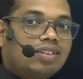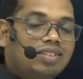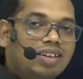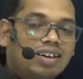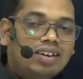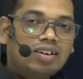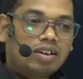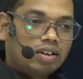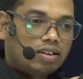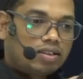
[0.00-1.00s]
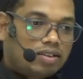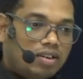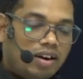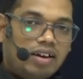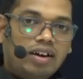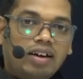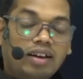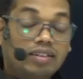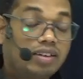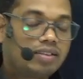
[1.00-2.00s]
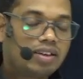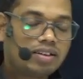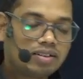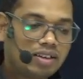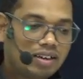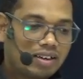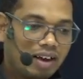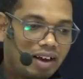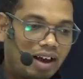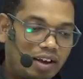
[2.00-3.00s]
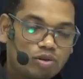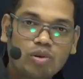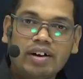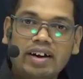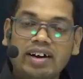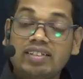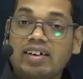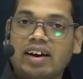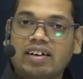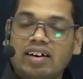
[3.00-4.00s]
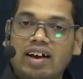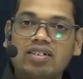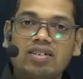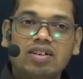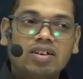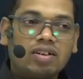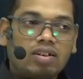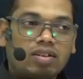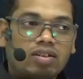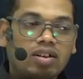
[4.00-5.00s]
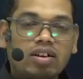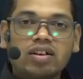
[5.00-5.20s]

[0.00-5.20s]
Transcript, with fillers: they studied, they isolated and they characterized certain